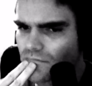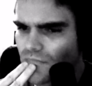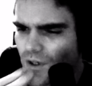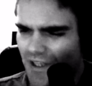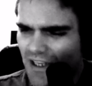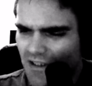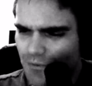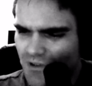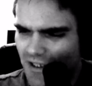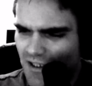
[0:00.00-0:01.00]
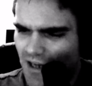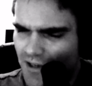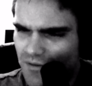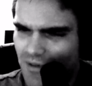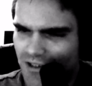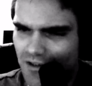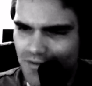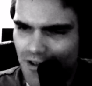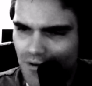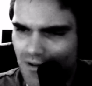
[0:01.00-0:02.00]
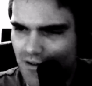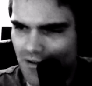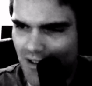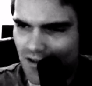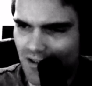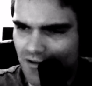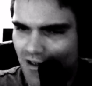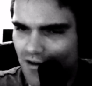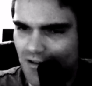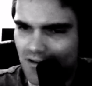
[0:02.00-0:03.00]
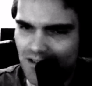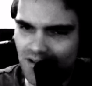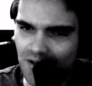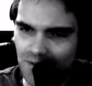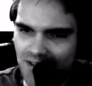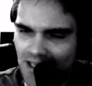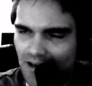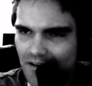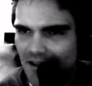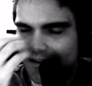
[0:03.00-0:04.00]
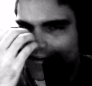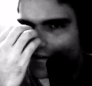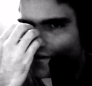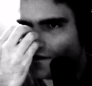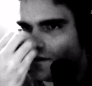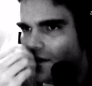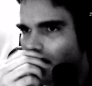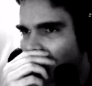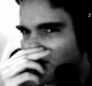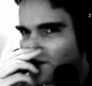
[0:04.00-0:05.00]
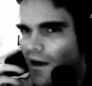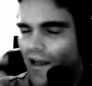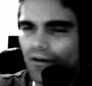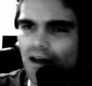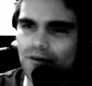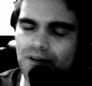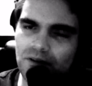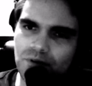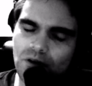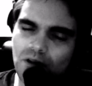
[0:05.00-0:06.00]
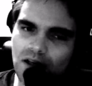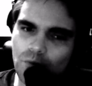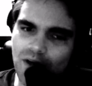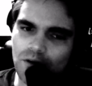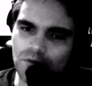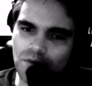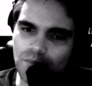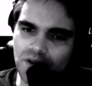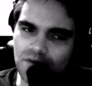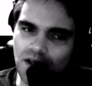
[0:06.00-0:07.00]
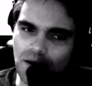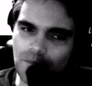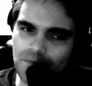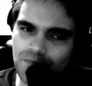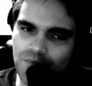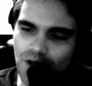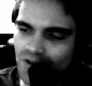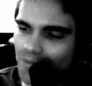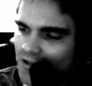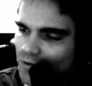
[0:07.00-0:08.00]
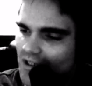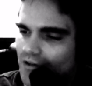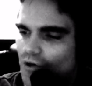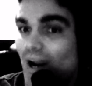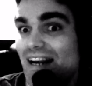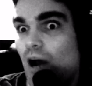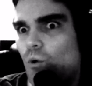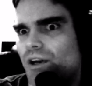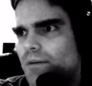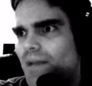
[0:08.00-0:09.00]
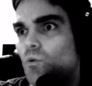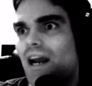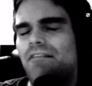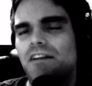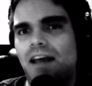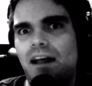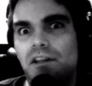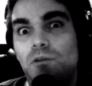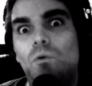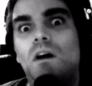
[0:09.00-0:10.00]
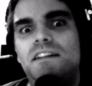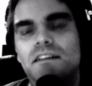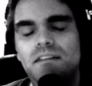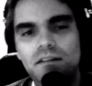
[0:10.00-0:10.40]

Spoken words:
there was like an isometric view and you like clicked around and that's how you attacked things. And so I don't think there was a whole lot of wiggle room, but there are so many tools out there right now where you can make whatever the hell you wanted.